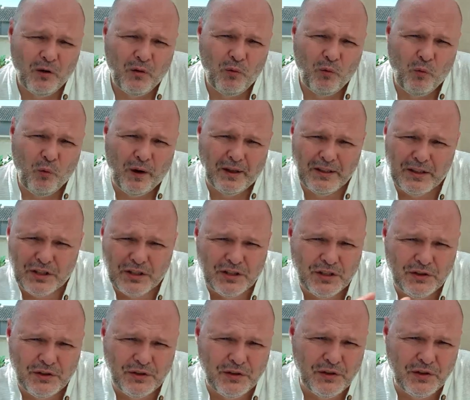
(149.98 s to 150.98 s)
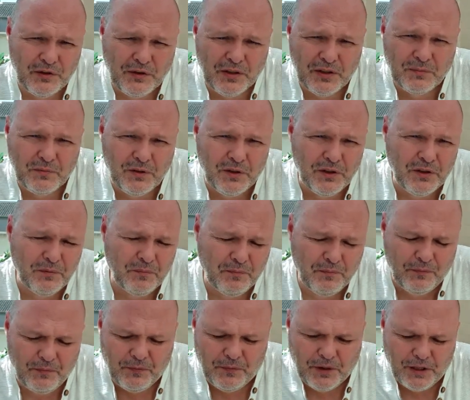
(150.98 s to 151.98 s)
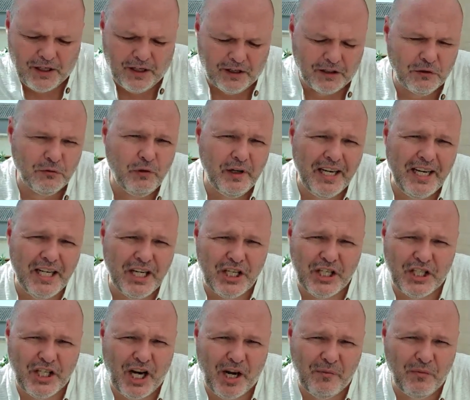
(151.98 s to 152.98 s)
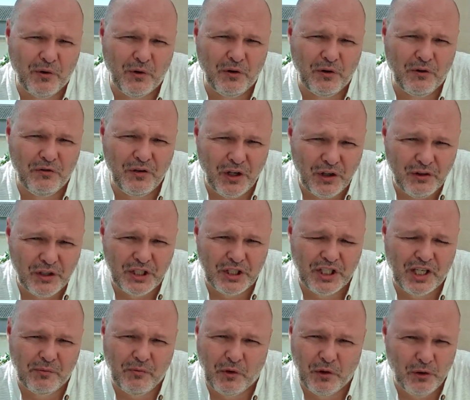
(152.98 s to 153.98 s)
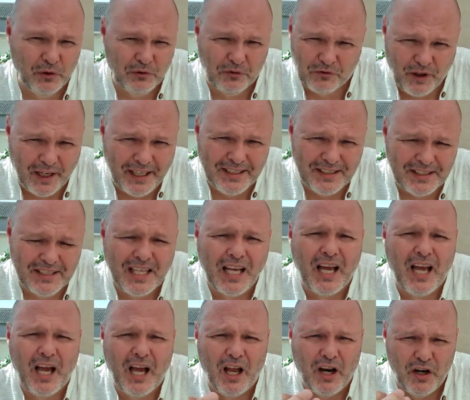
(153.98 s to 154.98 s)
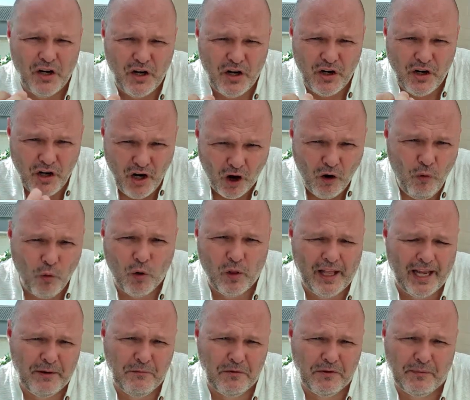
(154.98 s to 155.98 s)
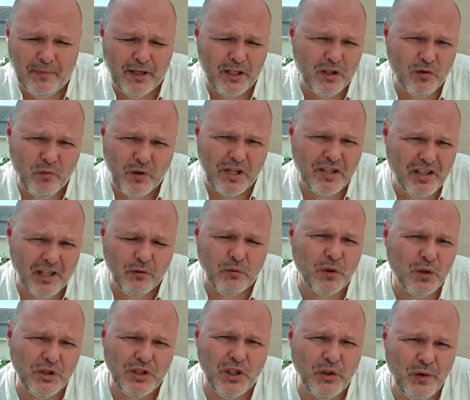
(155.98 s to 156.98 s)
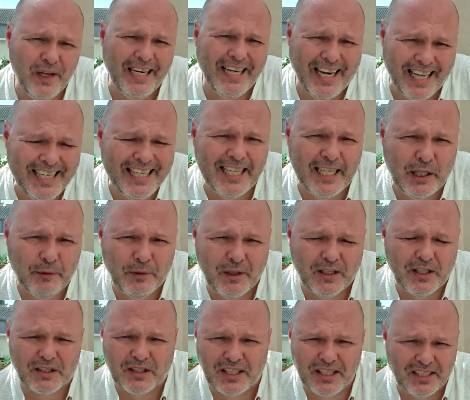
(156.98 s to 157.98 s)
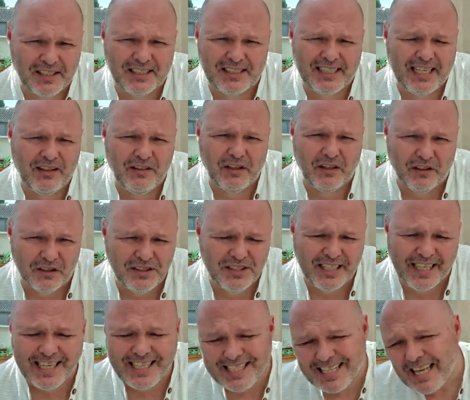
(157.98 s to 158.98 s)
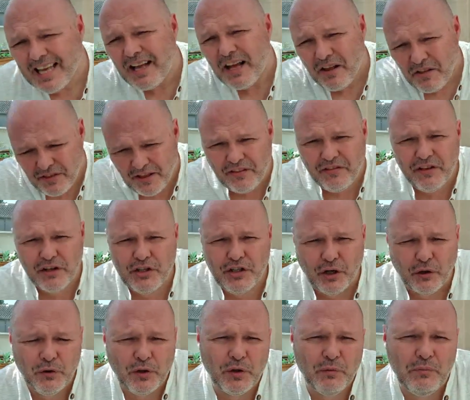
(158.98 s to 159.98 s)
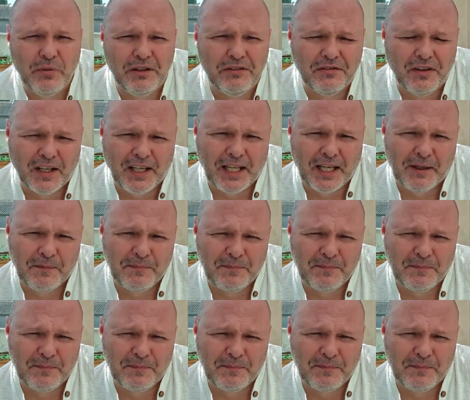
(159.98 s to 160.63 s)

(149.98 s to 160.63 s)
Once the kind of readership or the viewership or your friends know all that information, which they will do innately because they understand the context, then the joke can be funny.